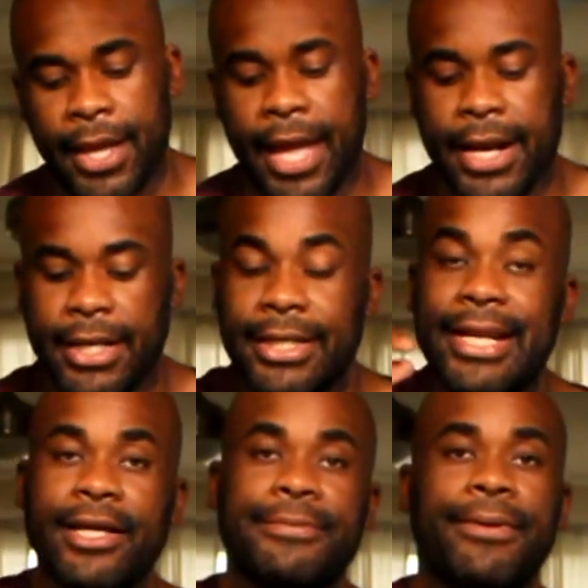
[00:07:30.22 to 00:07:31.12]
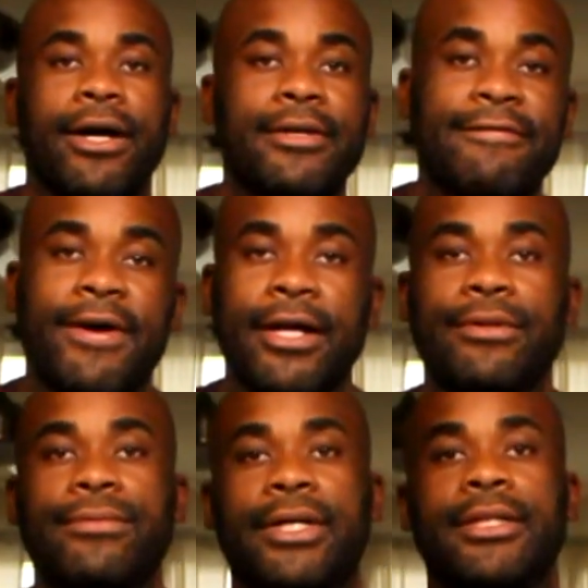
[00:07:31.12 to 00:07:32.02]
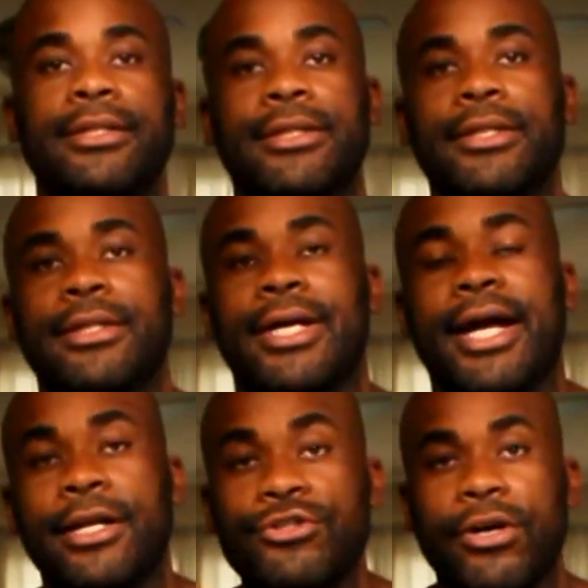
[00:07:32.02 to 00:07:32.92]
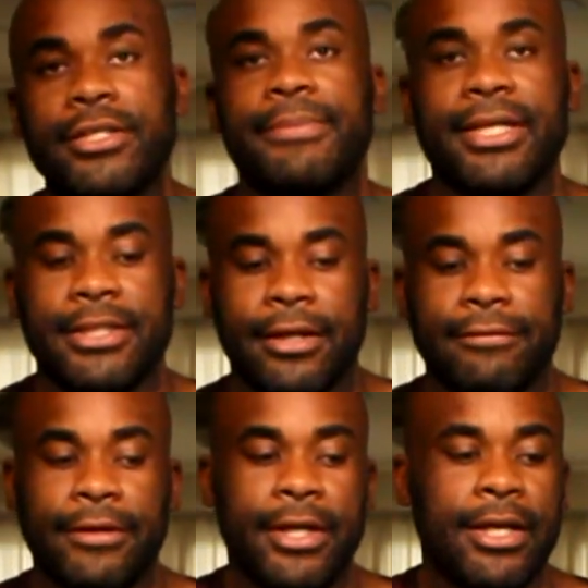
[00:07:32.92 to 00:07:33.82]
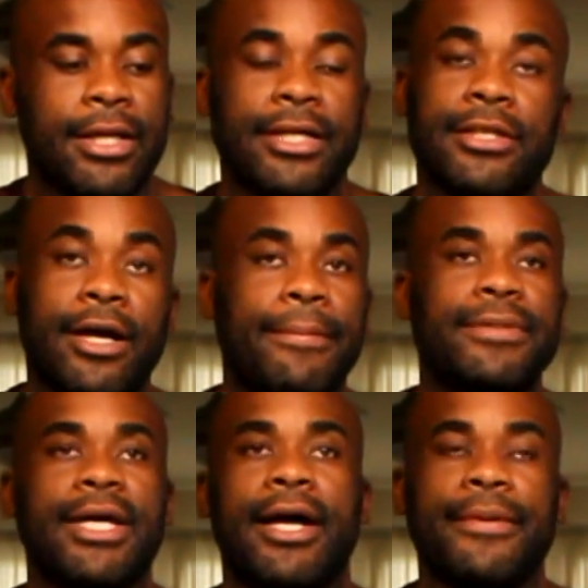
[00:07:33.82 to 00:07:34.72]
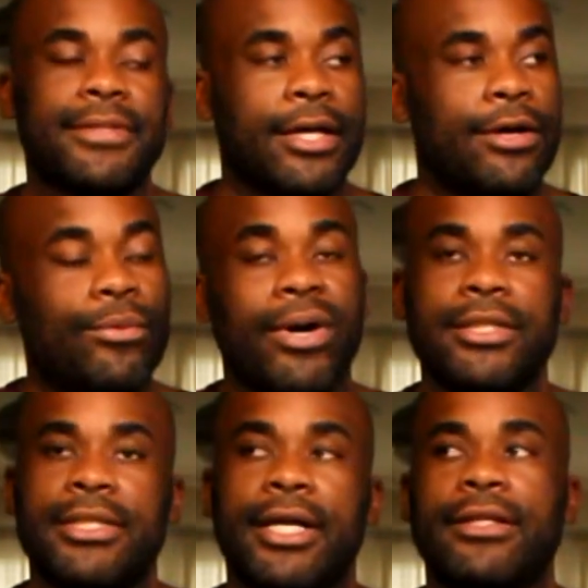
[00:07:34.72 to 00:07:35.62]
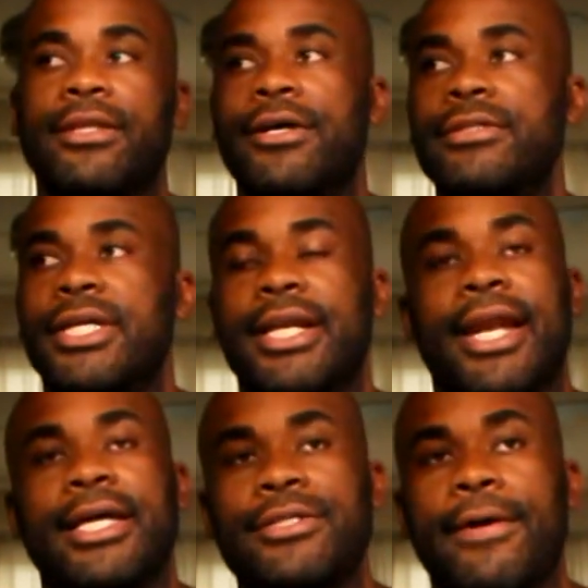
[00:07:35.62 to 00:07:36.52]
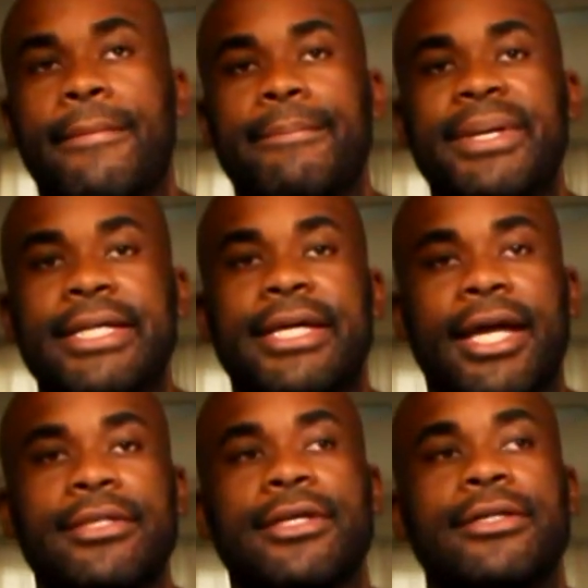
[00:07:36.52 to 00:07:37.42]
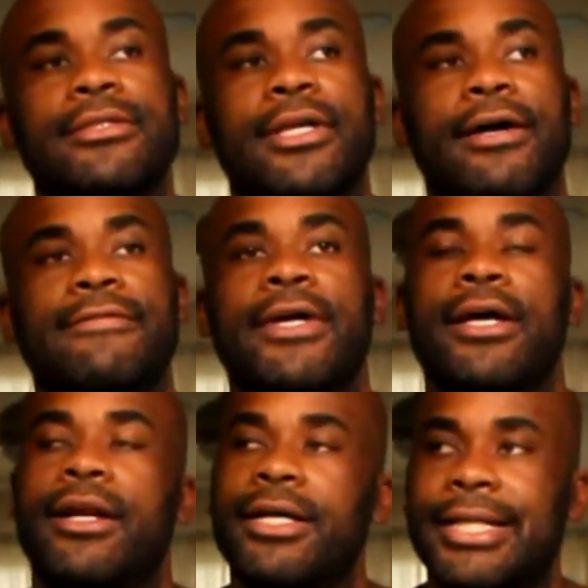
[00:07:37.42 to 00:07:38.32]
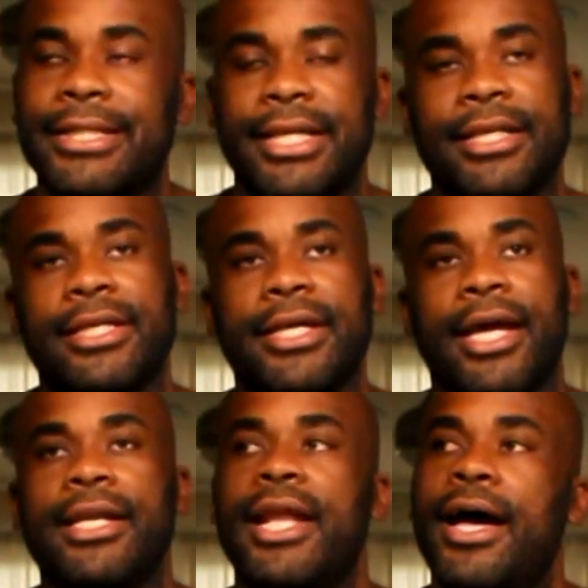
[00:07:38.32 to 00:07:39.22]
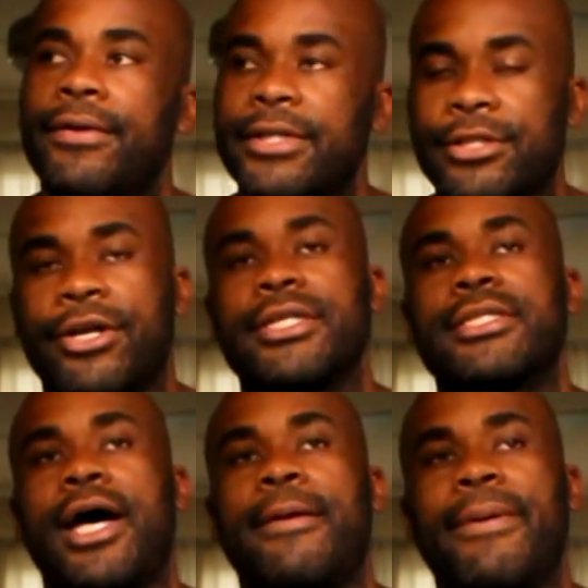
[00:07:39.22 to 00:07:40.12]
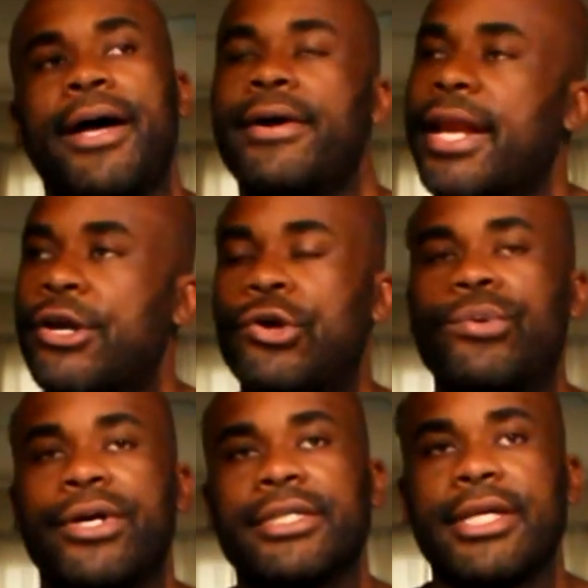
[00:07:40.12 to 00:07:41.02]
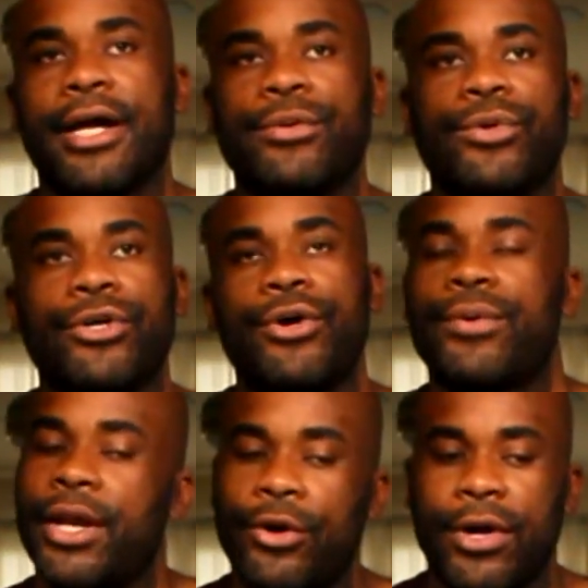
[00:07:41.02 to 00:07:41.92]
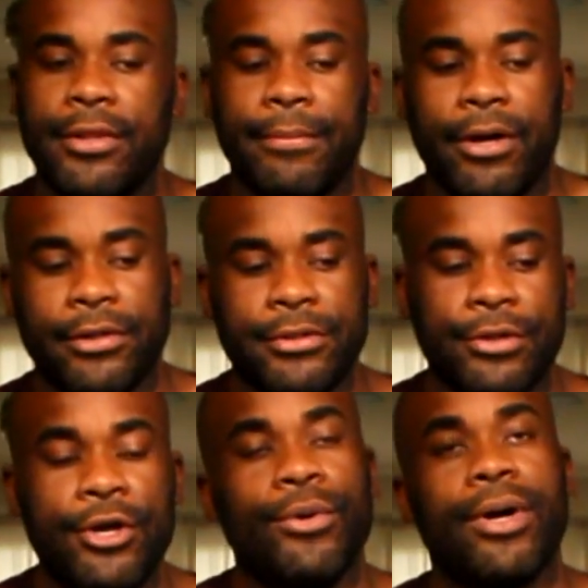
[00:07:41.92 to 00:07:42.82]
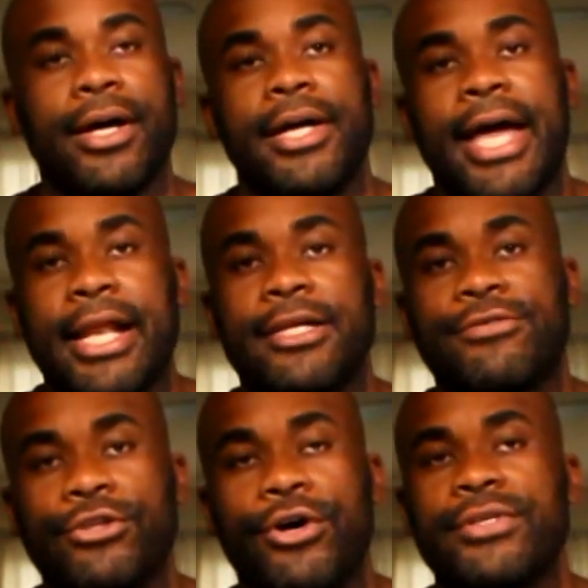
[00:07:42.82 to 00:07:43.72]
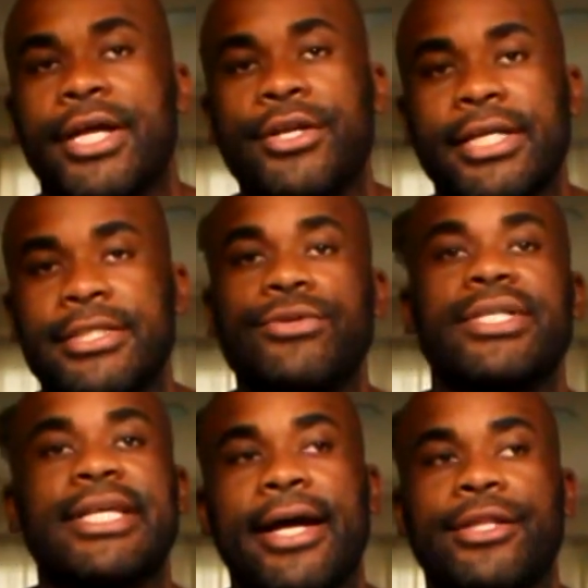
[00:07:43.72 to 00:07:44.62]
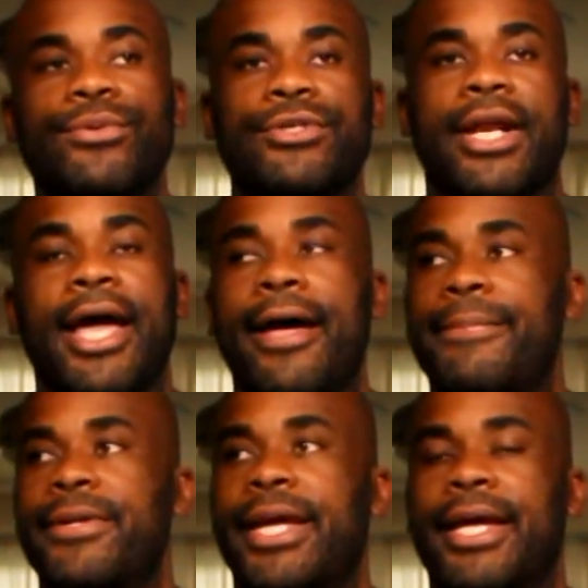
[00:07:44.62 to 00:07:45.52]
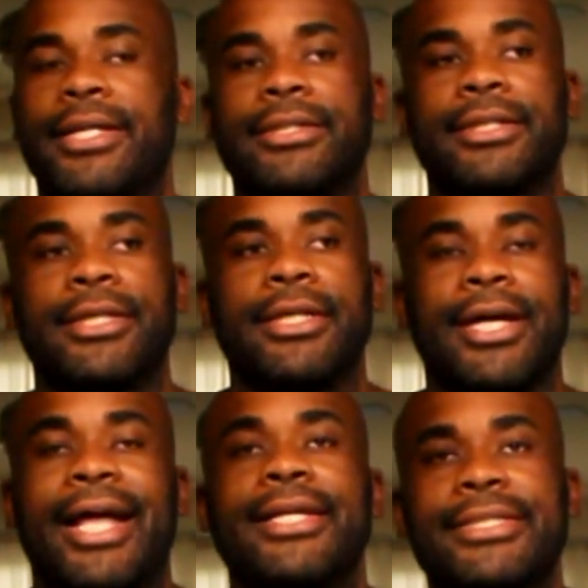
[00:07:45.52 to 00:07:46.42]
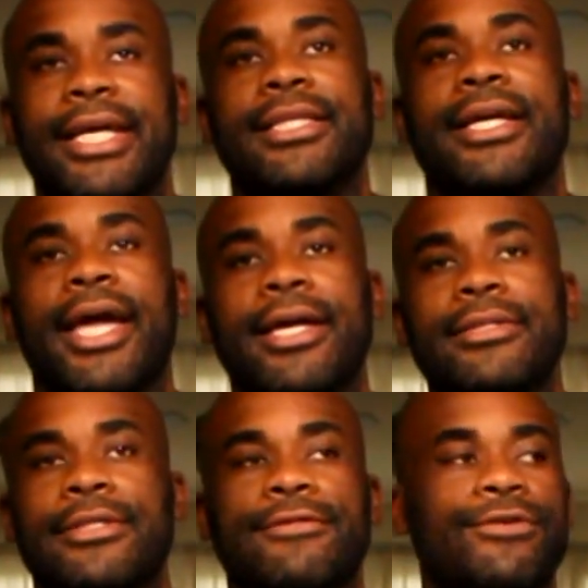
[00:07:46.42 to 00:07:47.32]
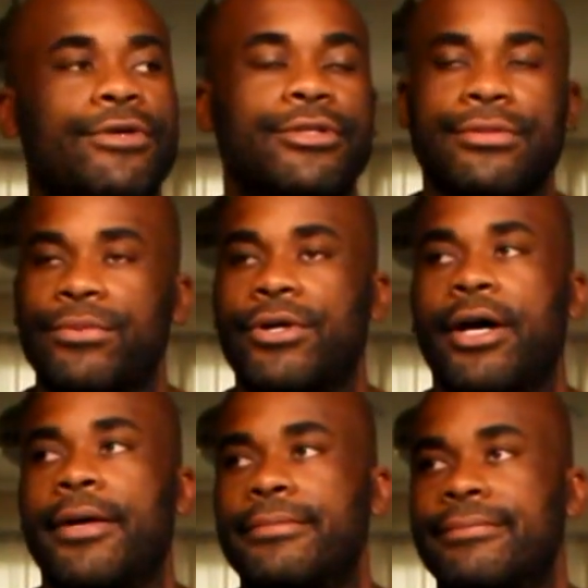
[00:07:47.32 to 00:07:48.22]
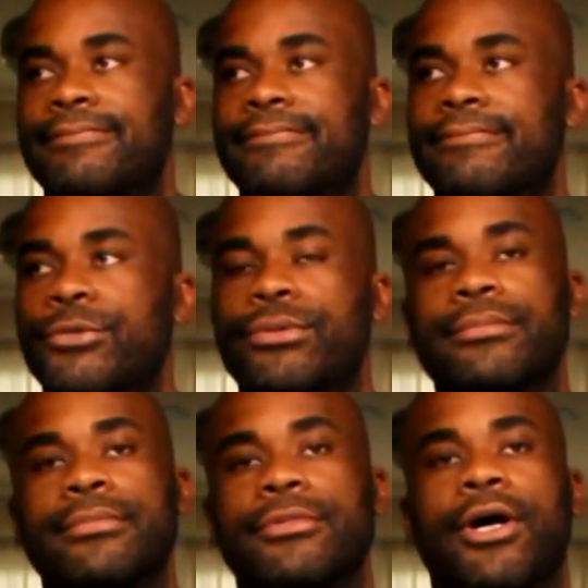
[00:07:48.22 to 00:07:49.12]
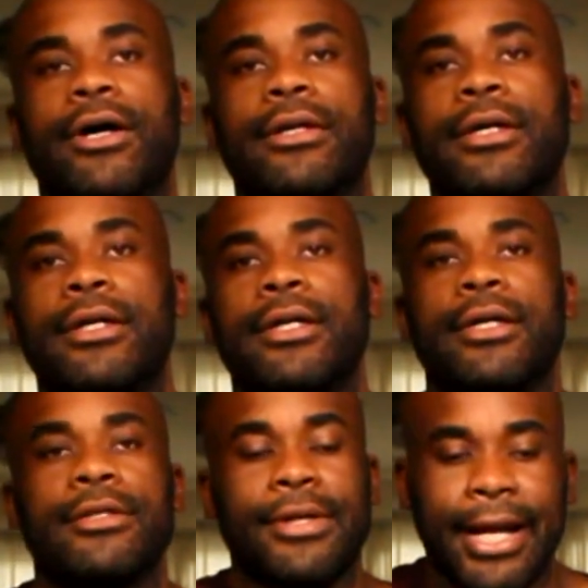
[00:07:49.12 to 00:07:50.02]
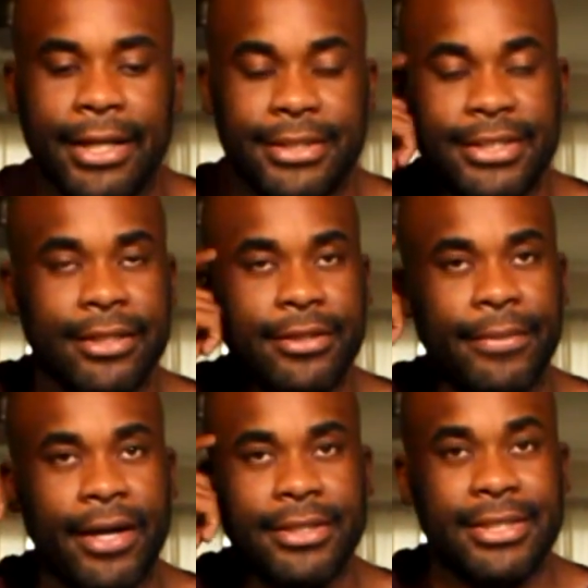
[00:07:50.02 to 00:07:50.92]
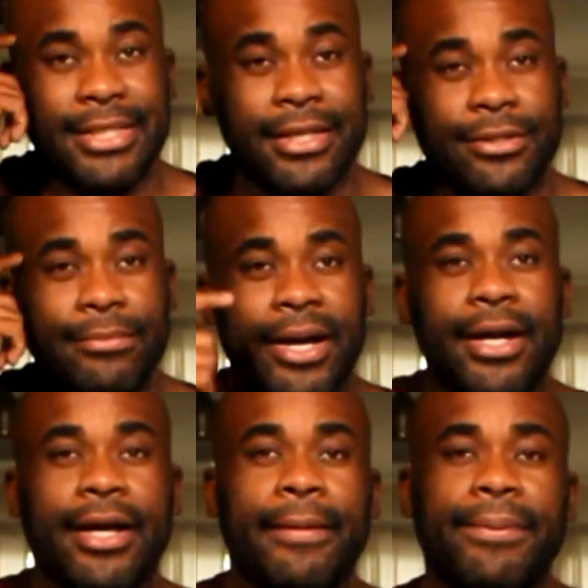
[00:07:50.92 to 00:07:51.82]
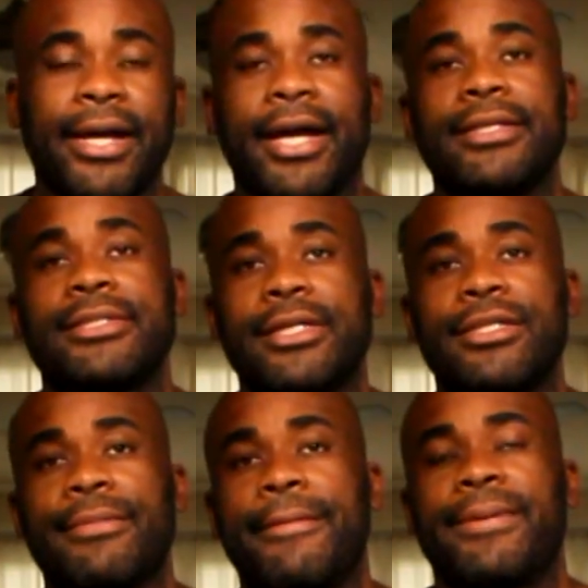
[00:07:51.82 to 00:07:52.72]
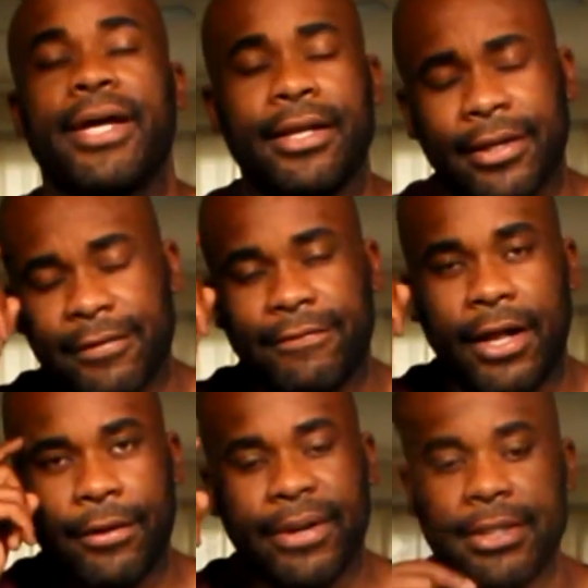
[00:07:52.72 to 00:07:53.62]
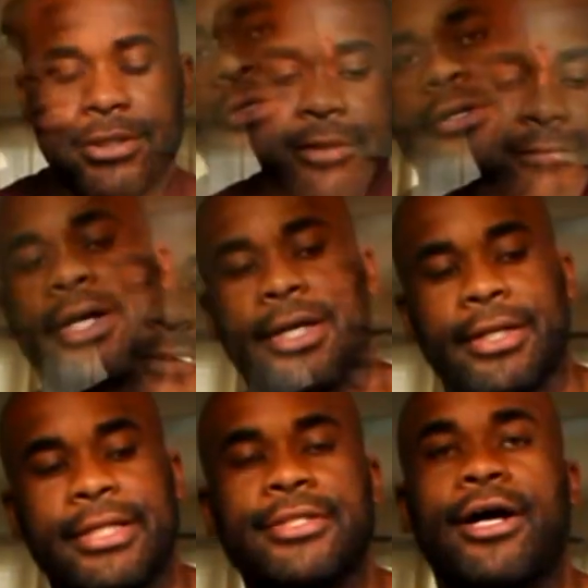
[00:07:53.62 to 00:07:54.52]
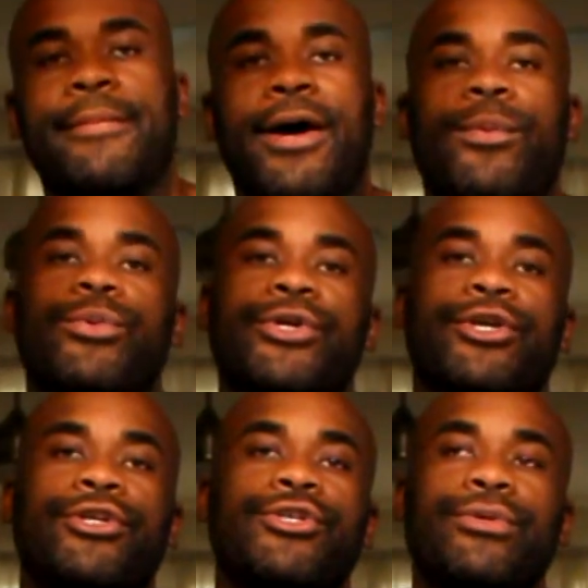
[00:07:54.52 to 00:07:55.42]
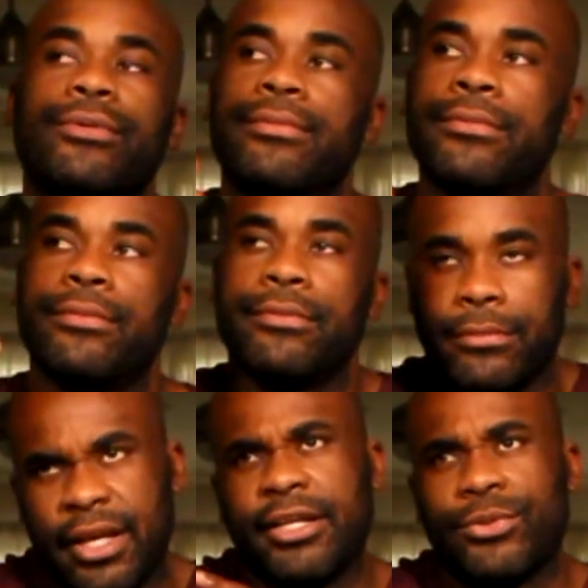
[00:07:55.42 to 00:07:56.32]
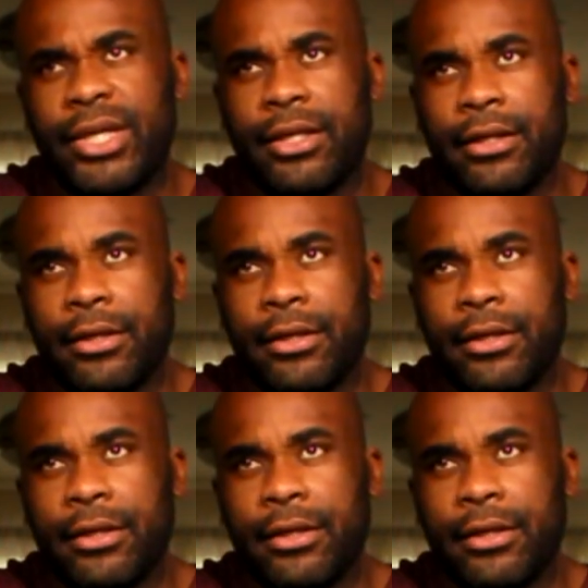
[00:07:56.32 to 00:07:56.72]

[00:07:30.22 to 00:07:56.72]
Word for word: And then the next part, the final one, I gotta trust myself. There's a couple times like on Wednesday and Thursday that I saw big gains on stuff and I was like, take the gain now, it's gonna top out and I know where exactly we're going. I know how the marks, well, at least for those, I knew exactly what was gonna happen and I didn't take the gains and of course, woke up, boom, gone. So I gotta stick to my, stick to my uh, plan, stick to my plan and follow myself. Go ahead, let's talk about what we're gonna do next week.